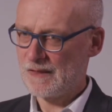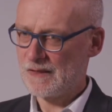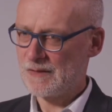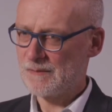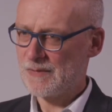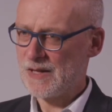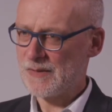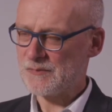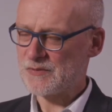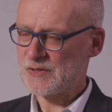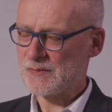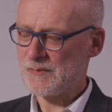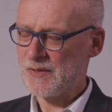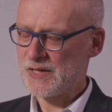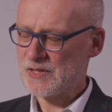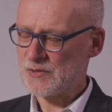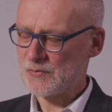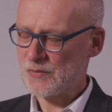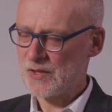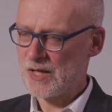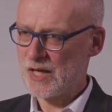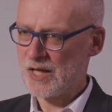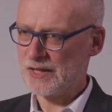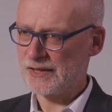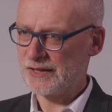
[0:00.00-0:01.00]
Perhaps the best
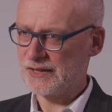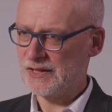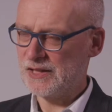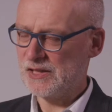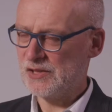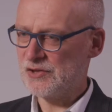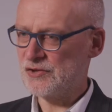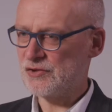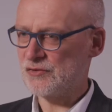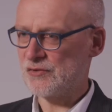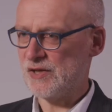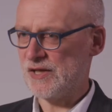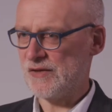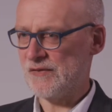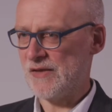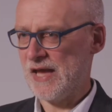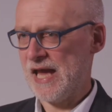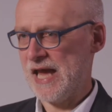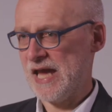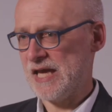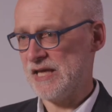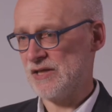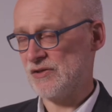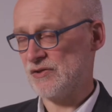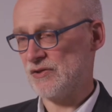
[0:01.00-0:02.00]
way I can illustrate
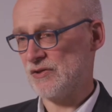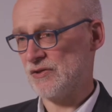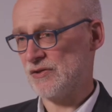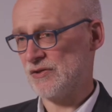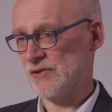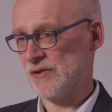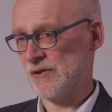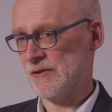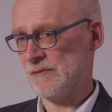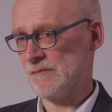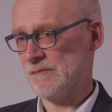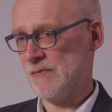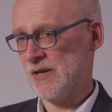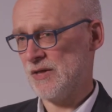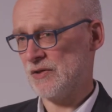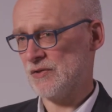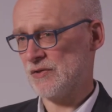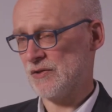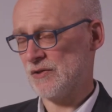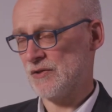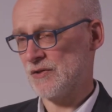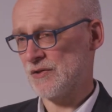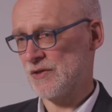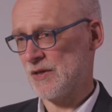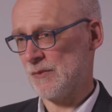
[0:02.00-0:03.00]
that is just to
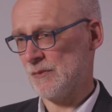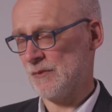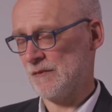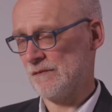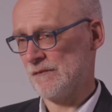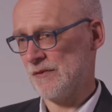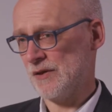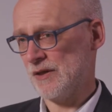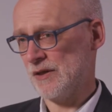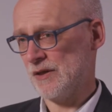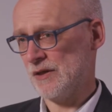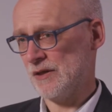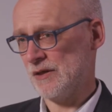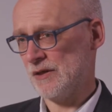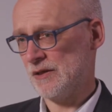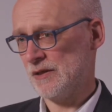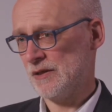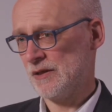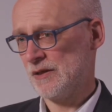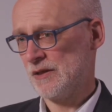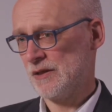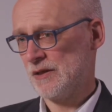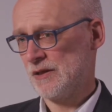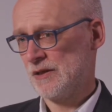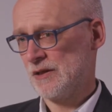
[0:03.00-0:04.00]
mention some of the
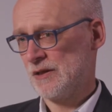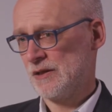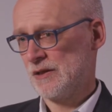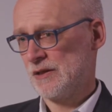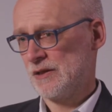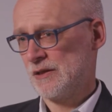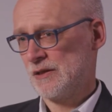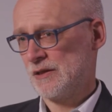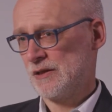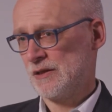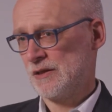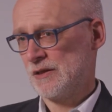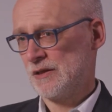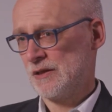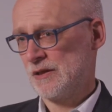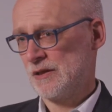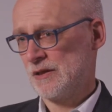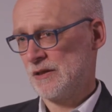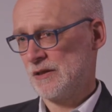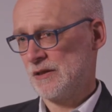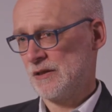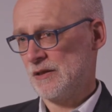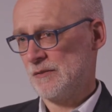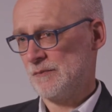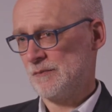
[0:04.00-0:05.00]

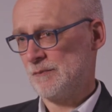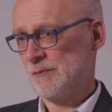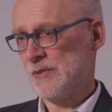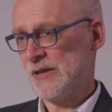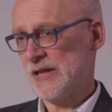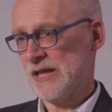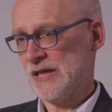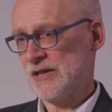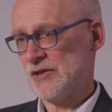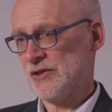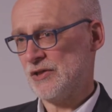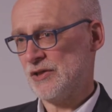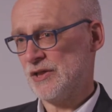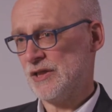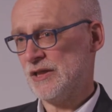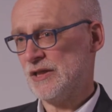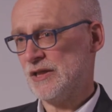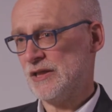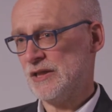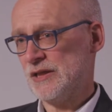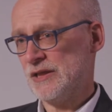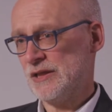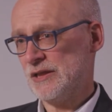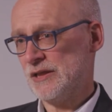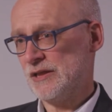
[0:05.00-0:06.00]

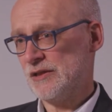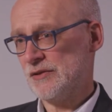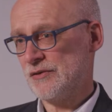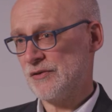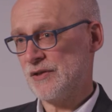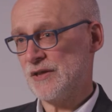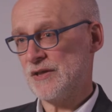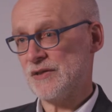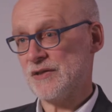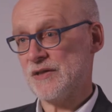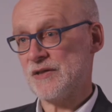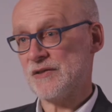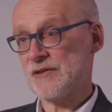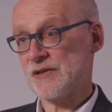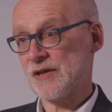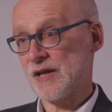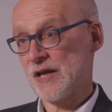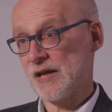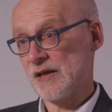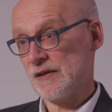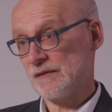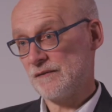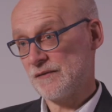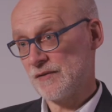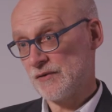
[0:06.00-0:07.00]
PhD theses that
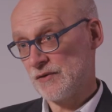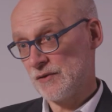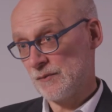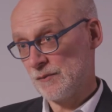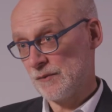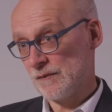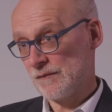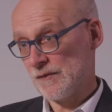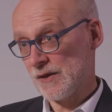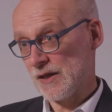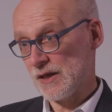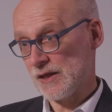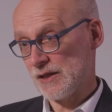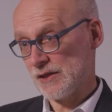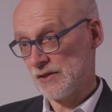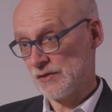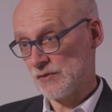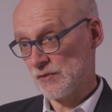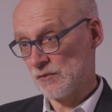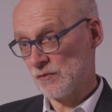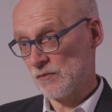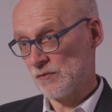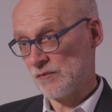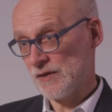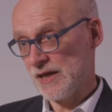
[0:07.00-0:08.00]
I've supervised
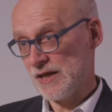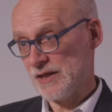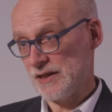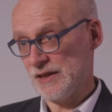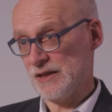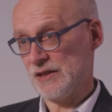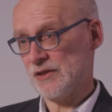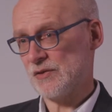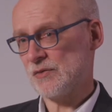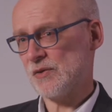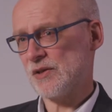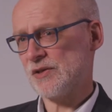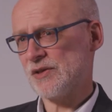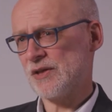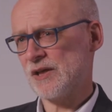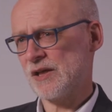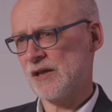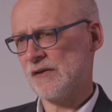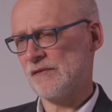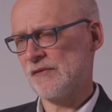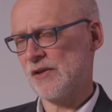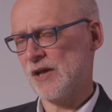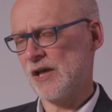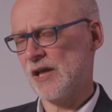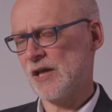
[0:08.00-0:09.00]
already. So I think
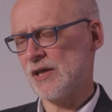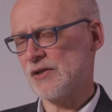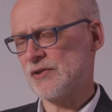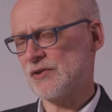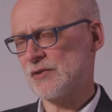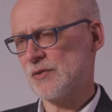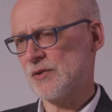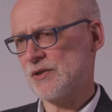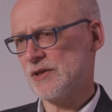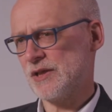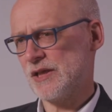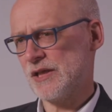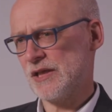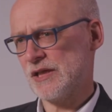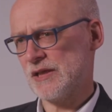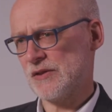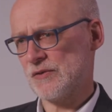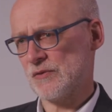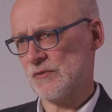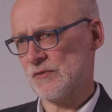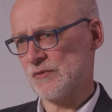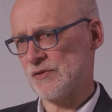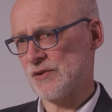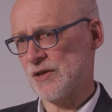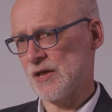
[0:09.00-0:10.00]
over the last 20 years
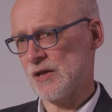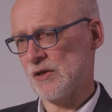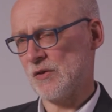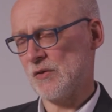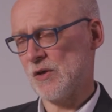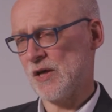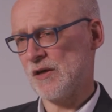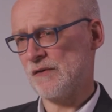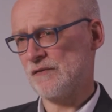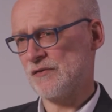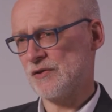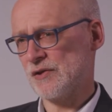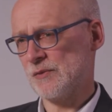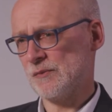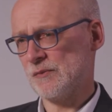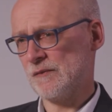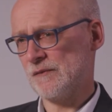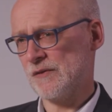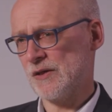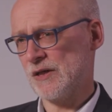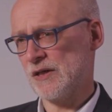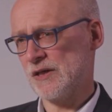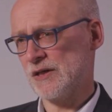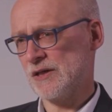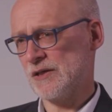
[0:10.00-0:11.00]
or so, I've
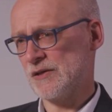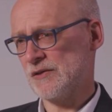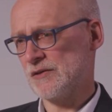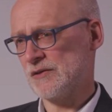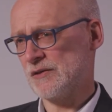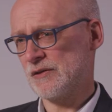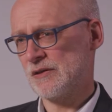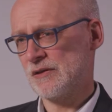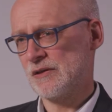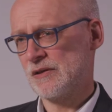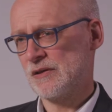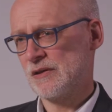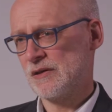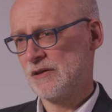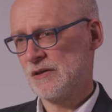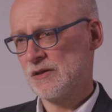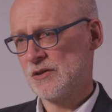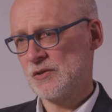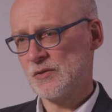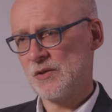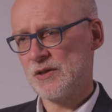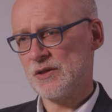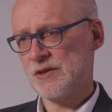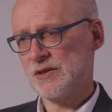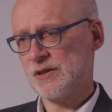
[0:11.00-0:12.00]
supervised
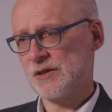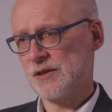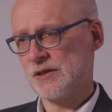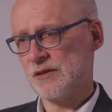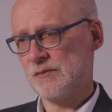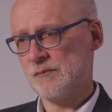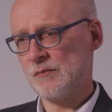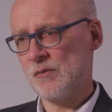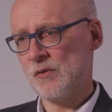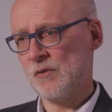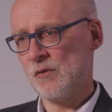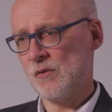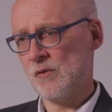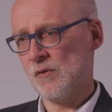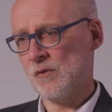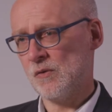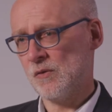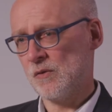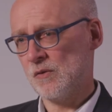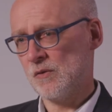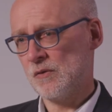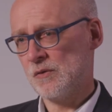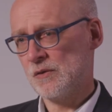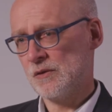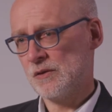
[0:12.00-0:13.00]
20 and
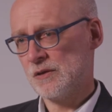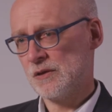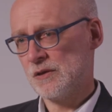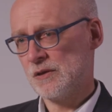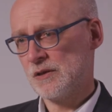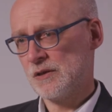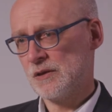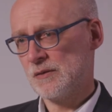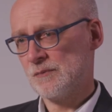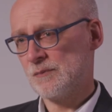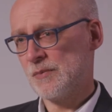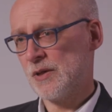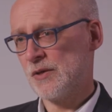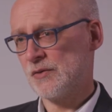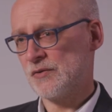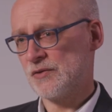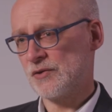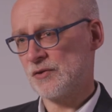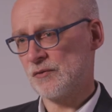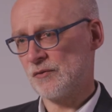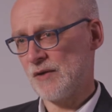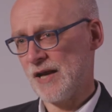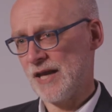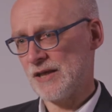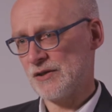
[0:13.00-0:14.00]
more
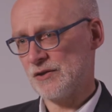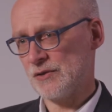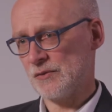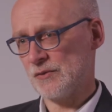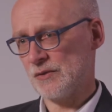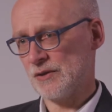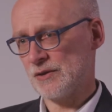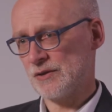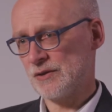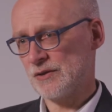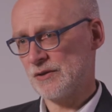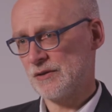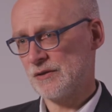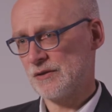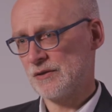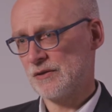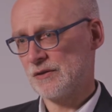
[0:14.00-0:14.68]
postgraduate